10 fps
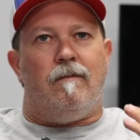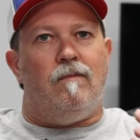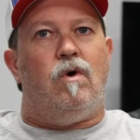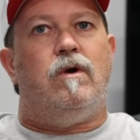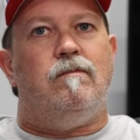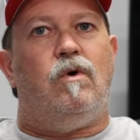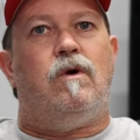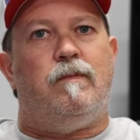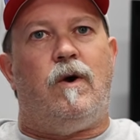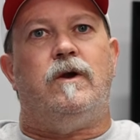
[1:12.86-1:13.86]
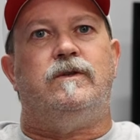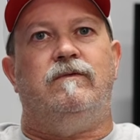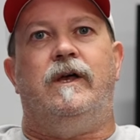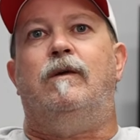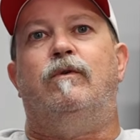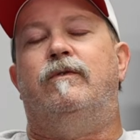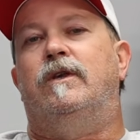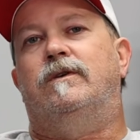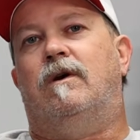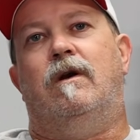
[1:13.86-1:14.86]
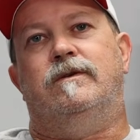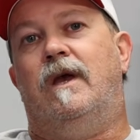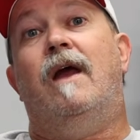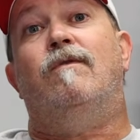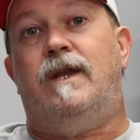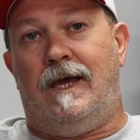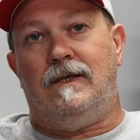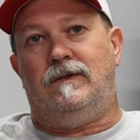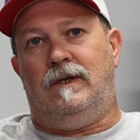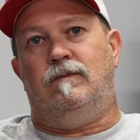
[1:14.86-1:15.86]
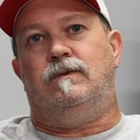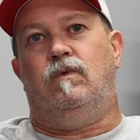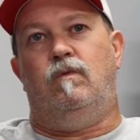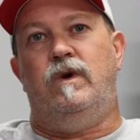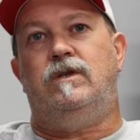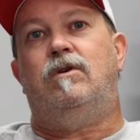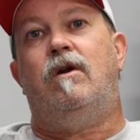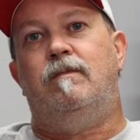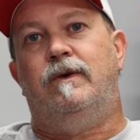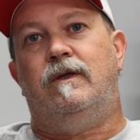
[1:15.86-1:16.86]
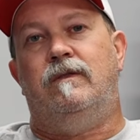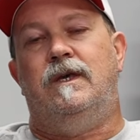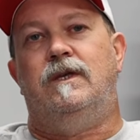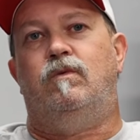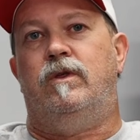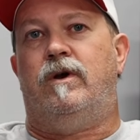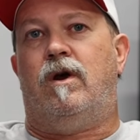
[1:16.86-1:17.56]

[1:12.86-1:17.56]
are more and more parts available for these cars every day, it seems. When we started building these with